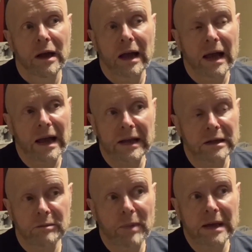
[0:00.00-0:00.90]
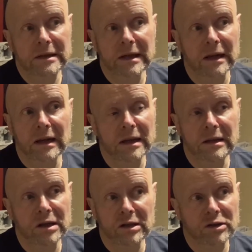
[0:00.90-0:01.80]
and basically
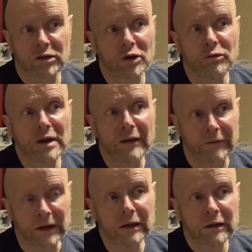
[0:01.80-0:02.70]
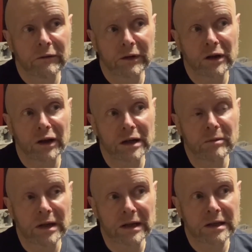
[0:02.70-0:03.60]
just do nothing for 90
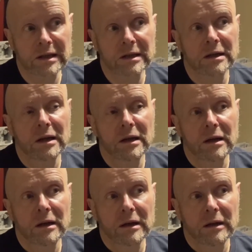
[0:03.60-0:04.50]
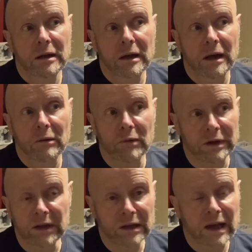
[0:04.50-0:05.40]
minutes. Well,
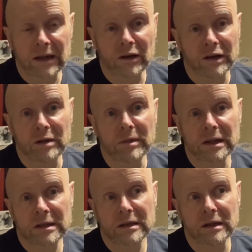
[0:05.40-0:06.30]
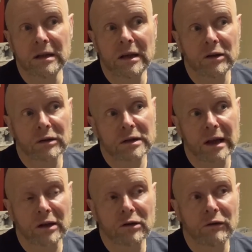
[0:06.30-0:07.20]
he didn't get 90 minutes, did he? He got
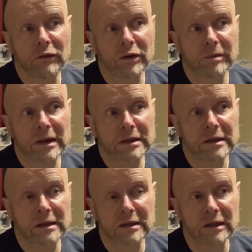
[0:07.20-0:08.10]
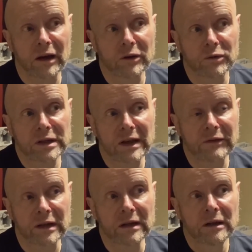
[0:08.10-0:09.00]
taken off on about 69 or
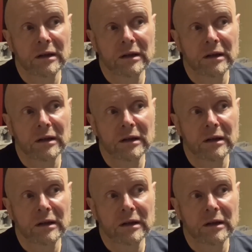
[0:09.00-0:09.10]
70.